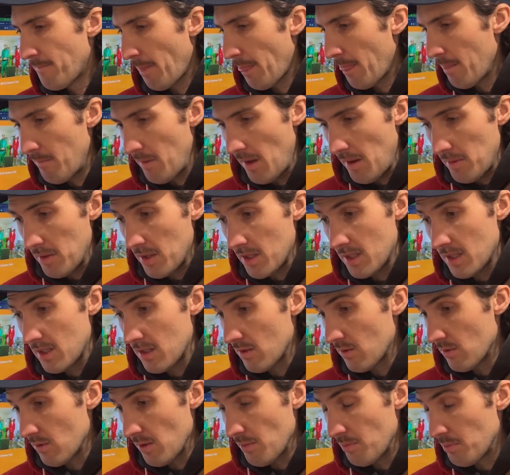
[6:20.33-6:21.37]
maybe this is
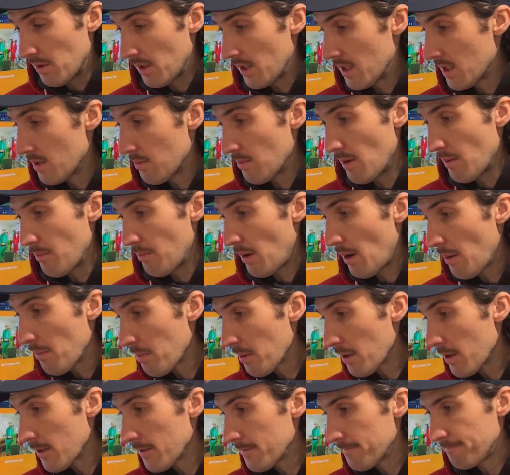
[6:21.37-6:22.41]
a replacement
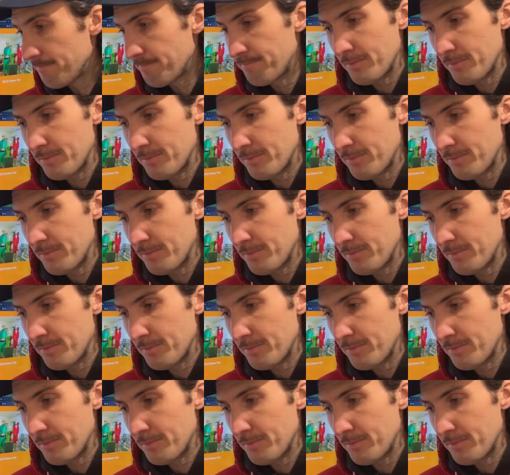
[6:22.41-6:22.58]
bumper,